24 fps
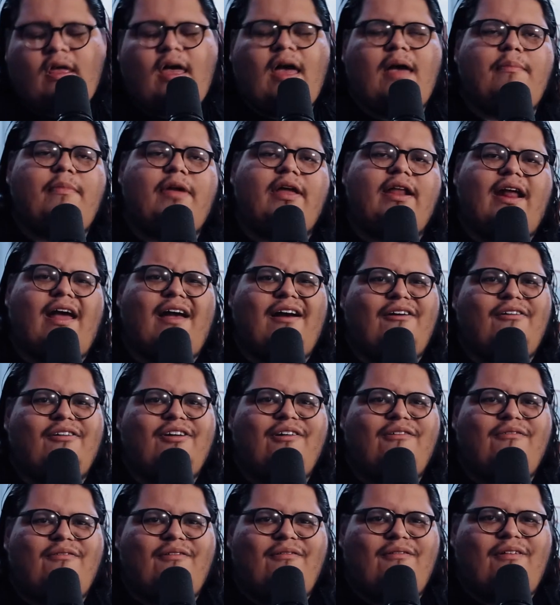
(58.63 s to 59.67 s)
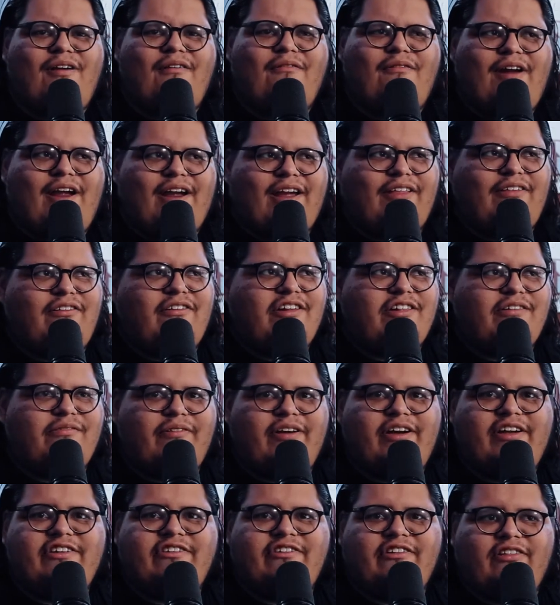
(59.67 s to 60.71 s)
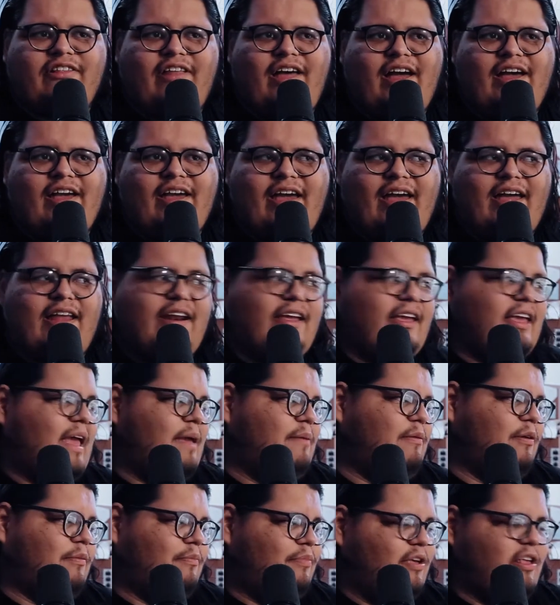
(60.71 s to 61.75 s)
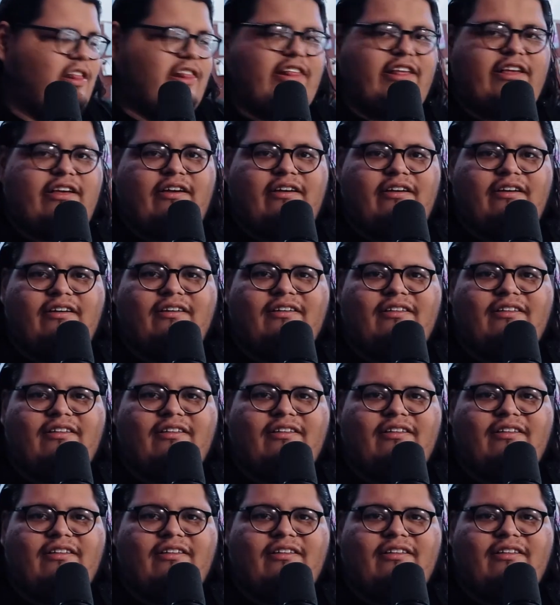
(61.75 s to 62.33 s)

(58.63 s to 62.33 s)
I mean, I own a regular Switch, a Lite, and a gaming PC.